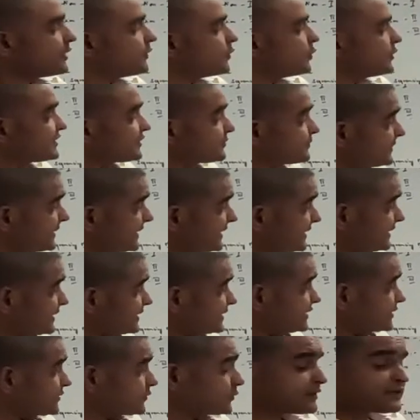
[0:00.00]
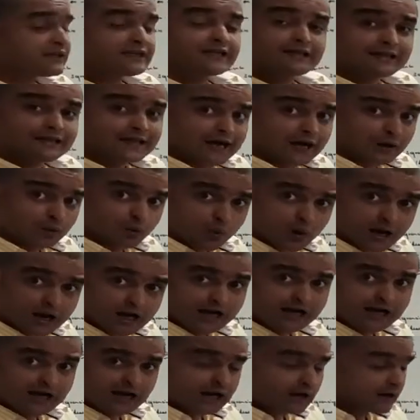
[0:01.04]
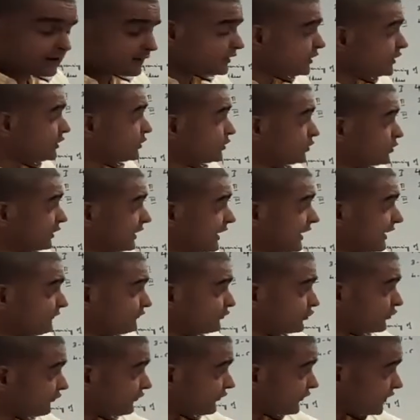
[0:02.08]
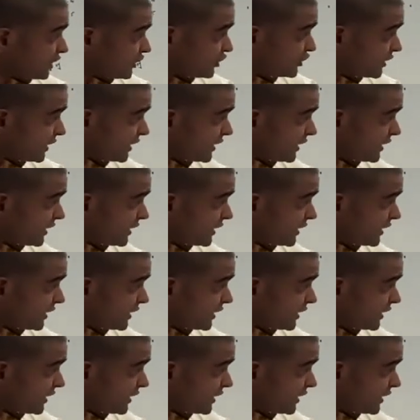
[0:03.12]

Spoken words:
which means within that 1 hour, you will have to finish